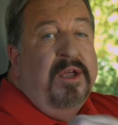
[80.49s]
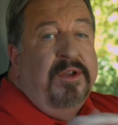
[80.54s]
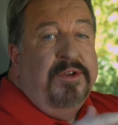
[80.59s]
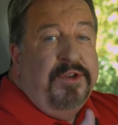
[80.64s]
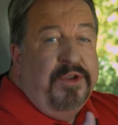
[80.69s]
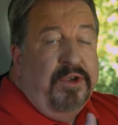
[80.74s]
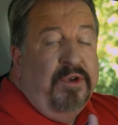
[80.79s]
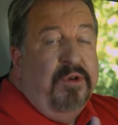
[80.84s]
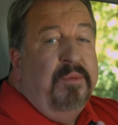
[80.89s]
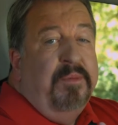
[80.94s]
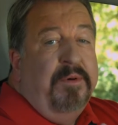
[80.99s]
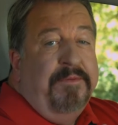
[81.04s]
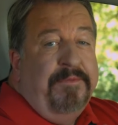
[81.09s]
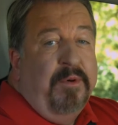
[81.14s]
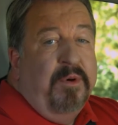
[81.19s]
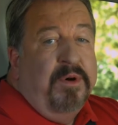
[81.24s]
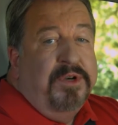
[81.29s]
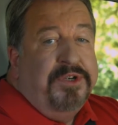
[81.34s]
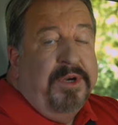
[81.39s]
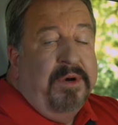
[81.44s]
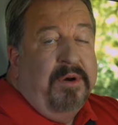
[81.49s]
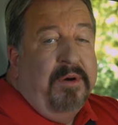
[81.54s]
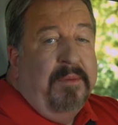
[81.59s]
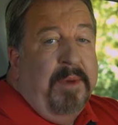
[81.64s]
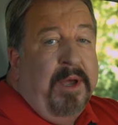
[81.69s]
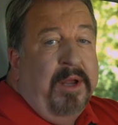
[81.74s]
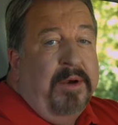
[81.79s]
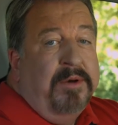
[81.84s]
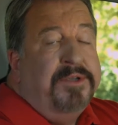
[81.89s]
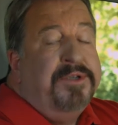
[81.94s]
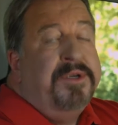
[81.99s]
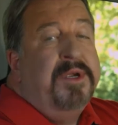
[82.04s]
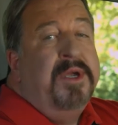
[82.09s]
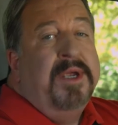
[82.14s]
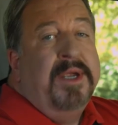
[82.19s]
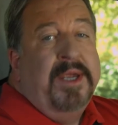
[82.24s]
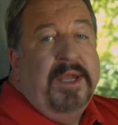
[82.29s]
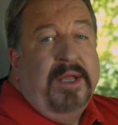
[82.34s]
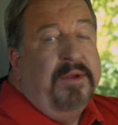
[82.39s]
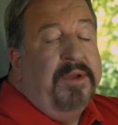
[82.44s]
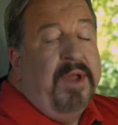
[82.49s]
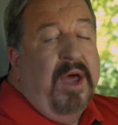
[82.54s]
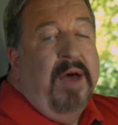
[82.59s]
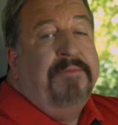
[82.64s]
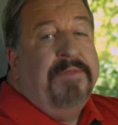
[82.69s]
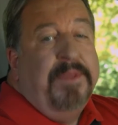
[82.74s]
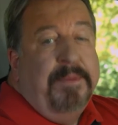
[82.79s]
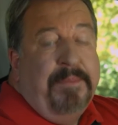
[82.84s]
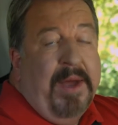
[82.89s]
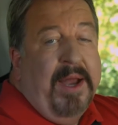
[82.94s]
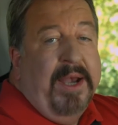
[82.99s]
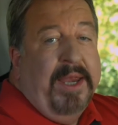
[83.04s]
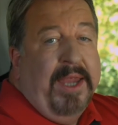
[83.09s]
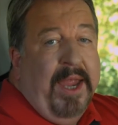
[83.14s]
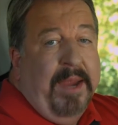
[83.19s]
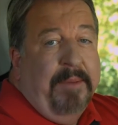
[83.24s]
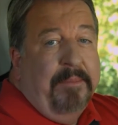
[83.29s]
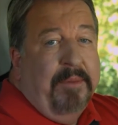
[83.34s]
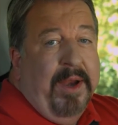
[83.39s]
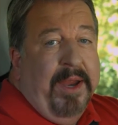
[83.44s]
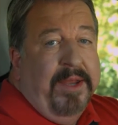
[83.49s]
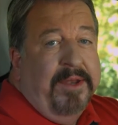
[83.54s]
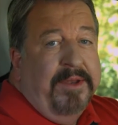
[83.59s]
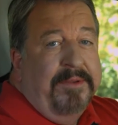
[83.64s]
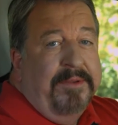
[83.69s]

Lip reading: too before General Motors killed off the Pontiac brand.